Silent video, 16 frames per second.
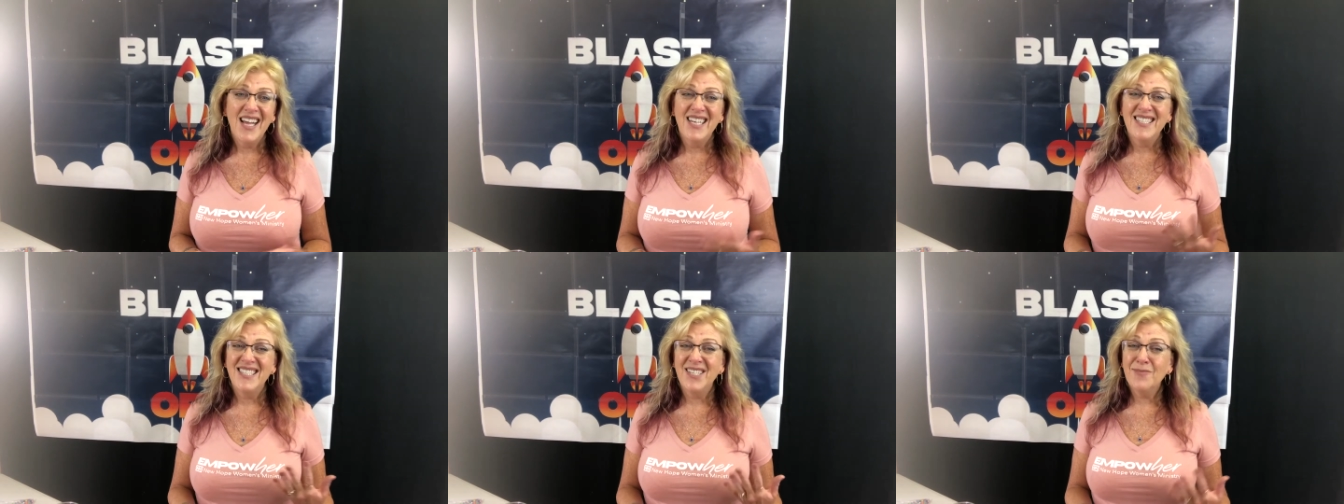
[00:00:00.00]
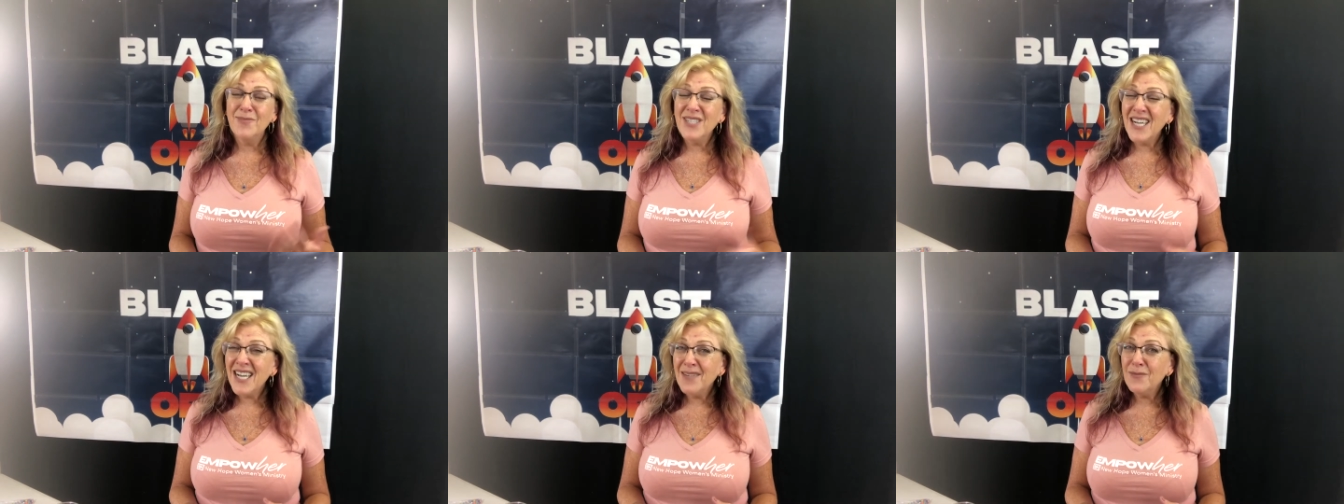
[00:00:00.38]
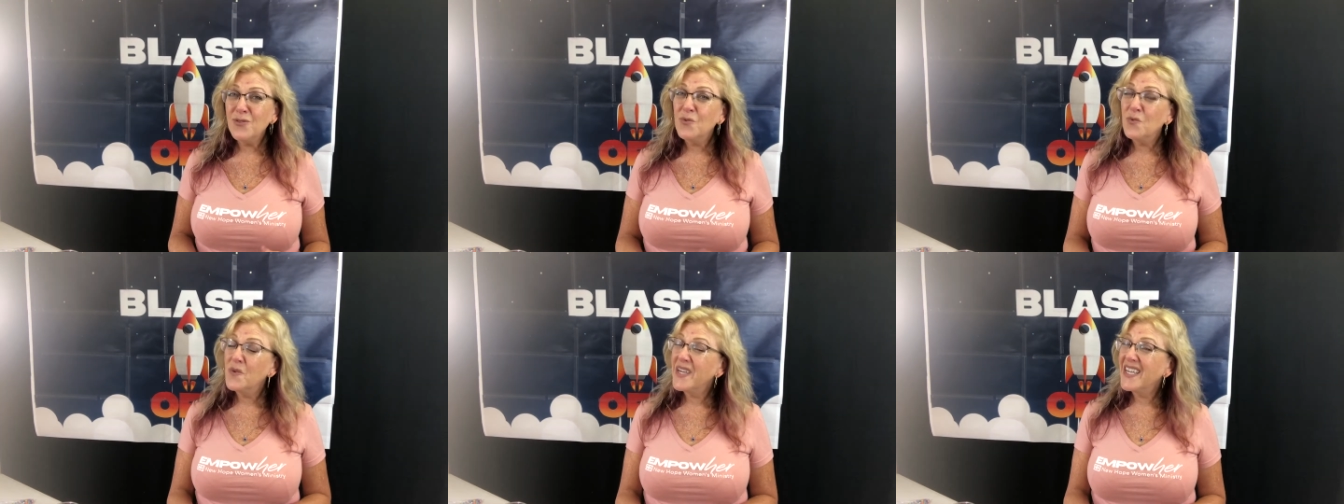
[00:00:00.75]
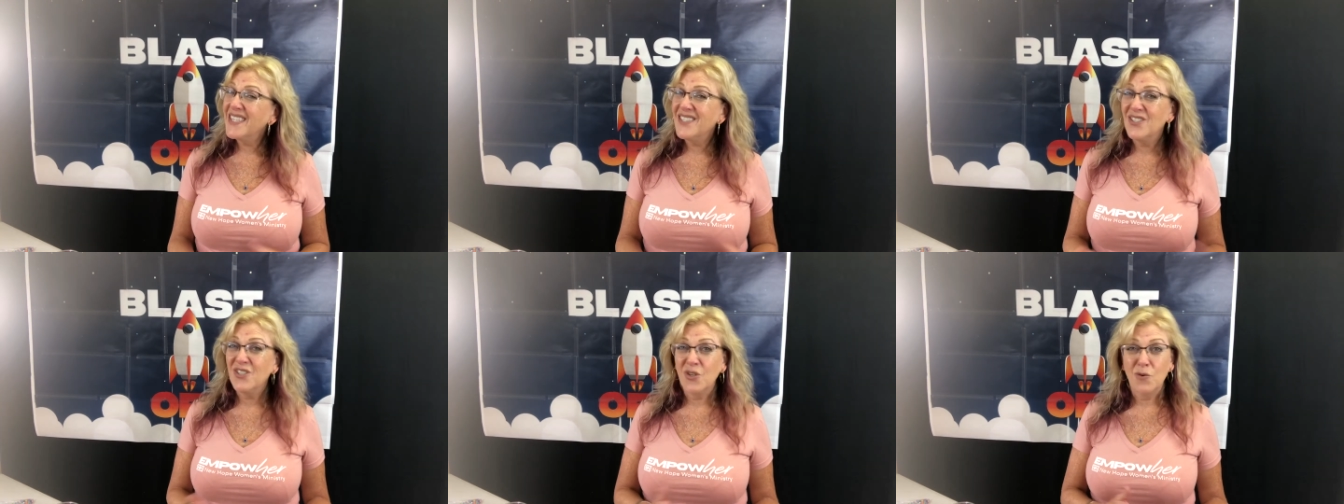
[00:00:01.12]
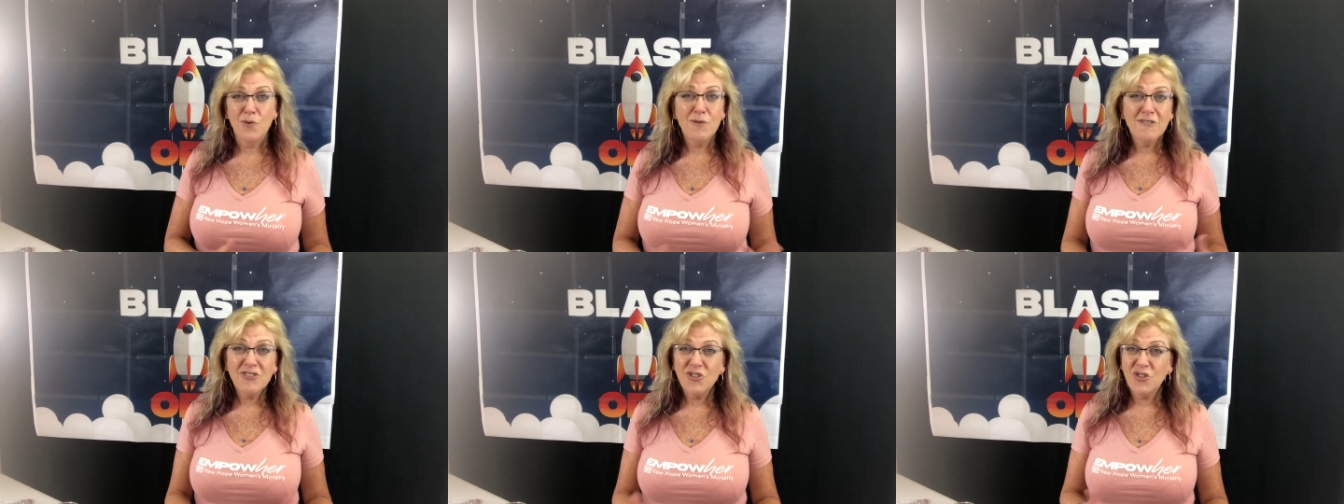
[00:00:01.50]
sometimes we get
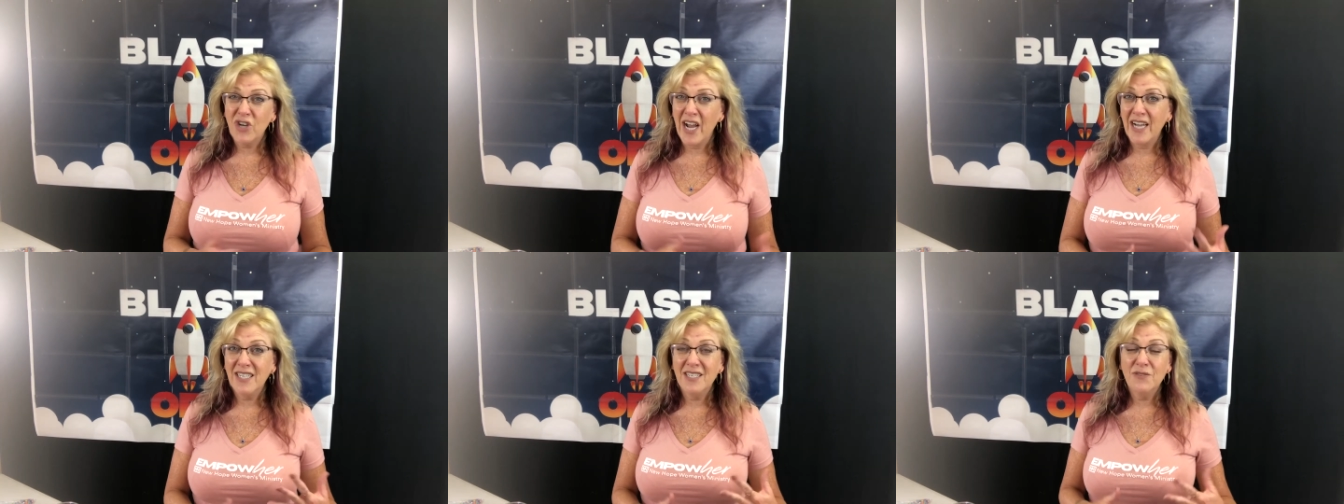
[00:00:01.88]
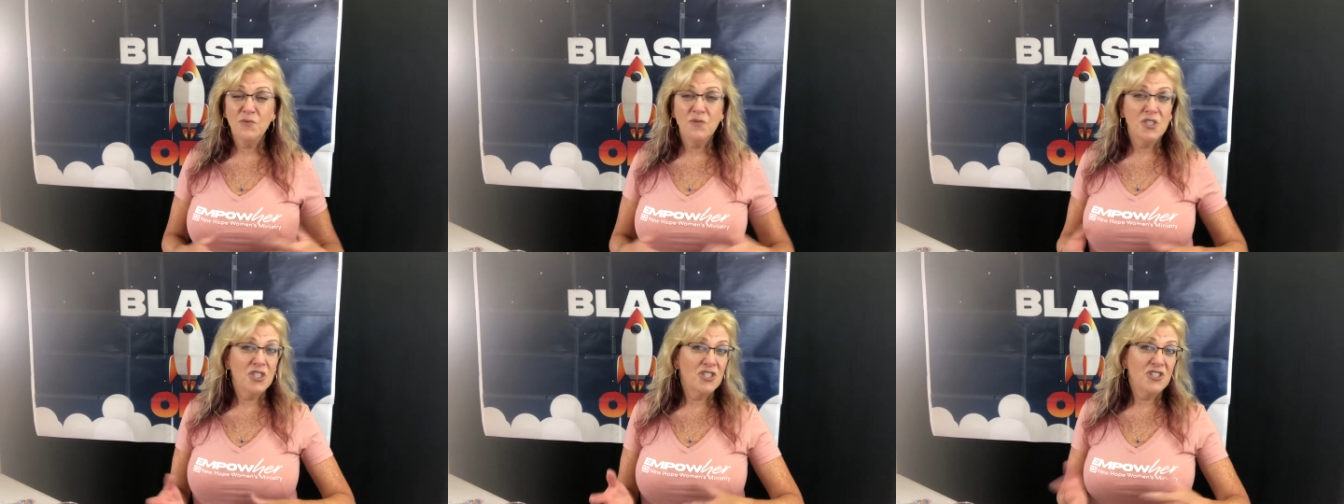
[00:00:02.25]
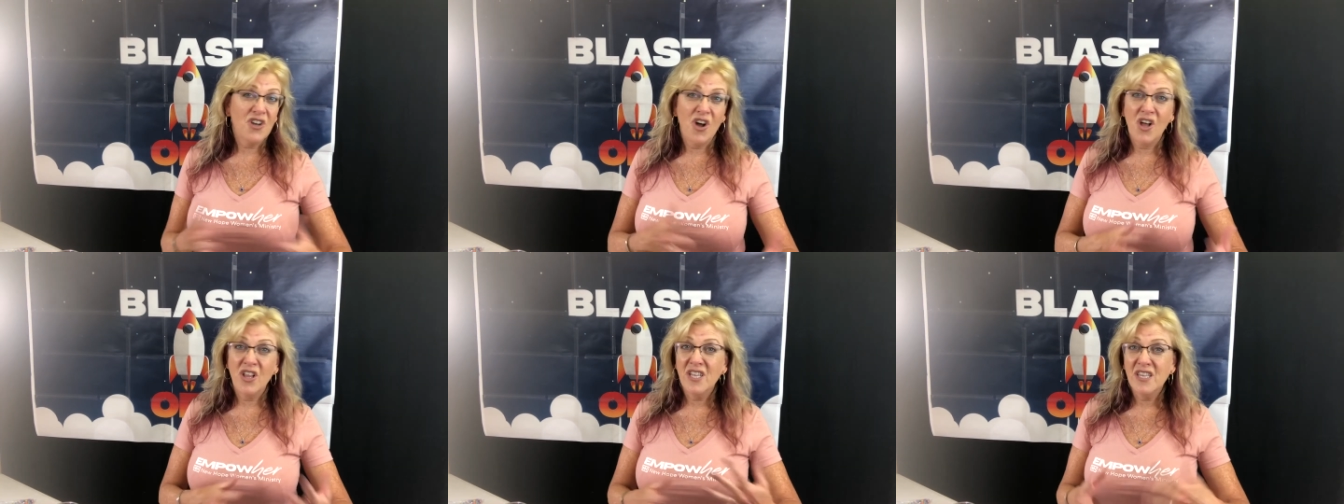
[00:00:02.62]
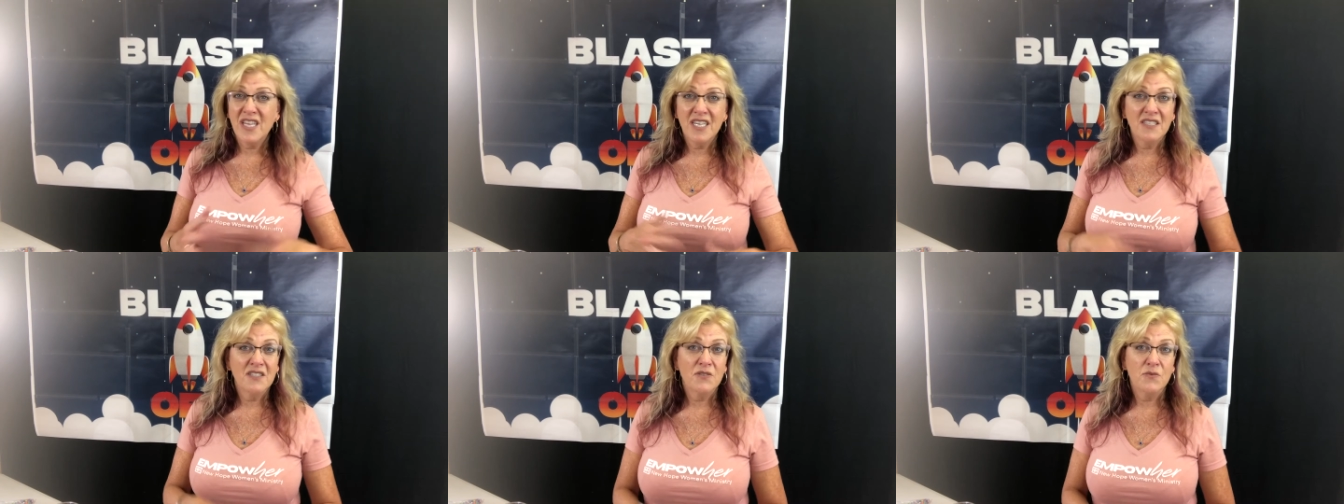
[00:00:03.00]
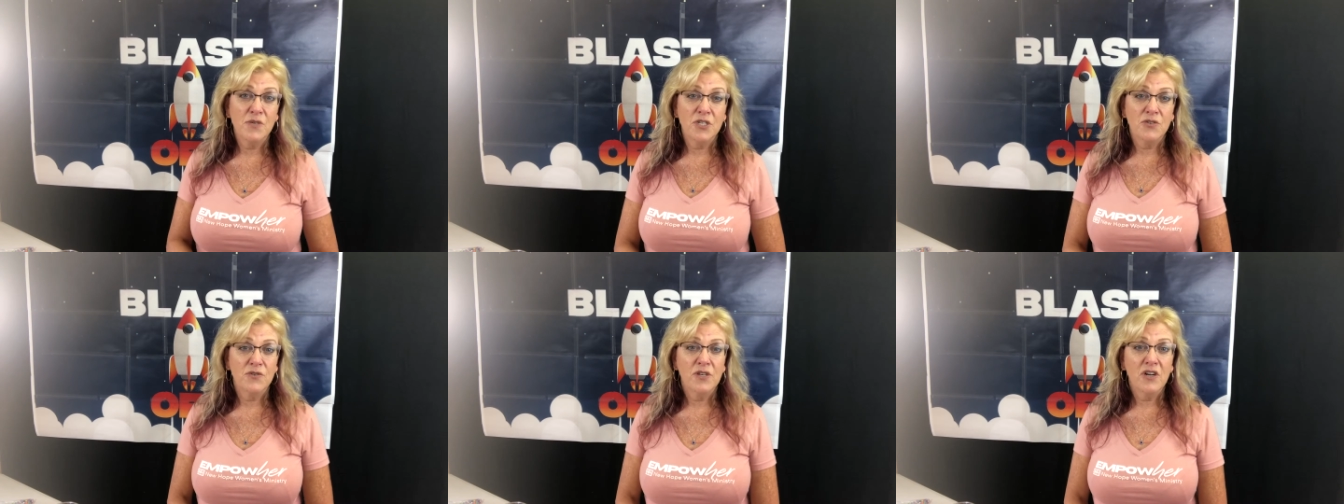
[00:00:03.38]
so distracted with just all the things that we
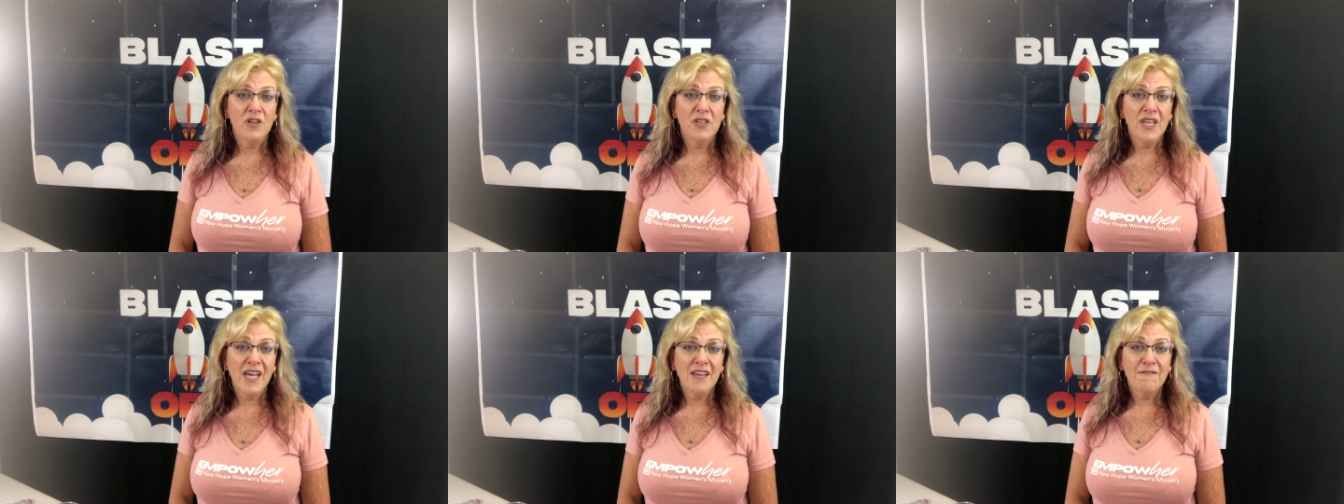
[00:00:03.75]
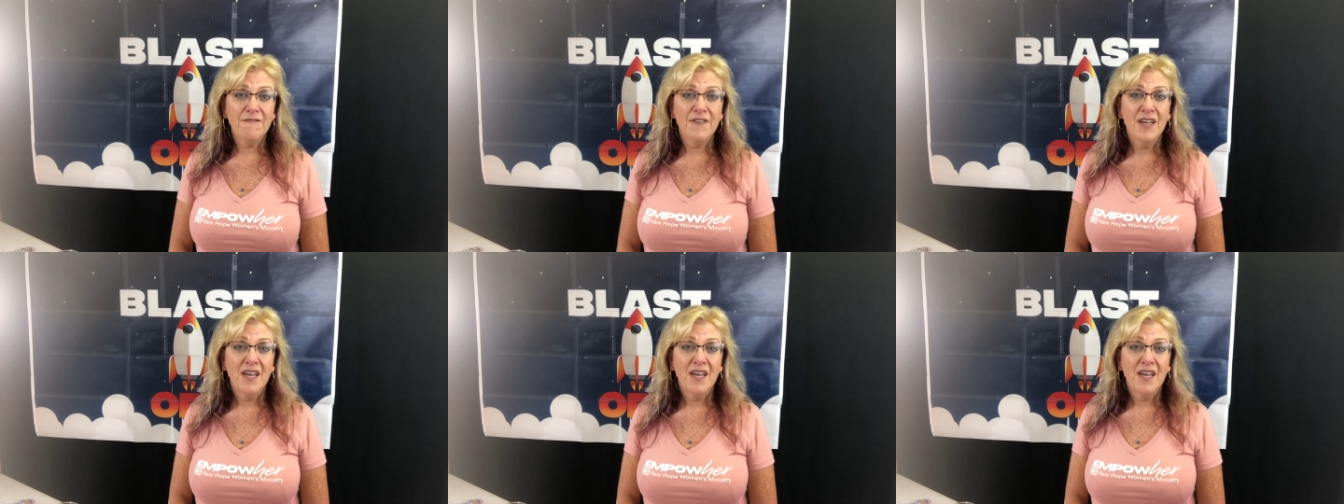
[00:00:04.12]
do in our life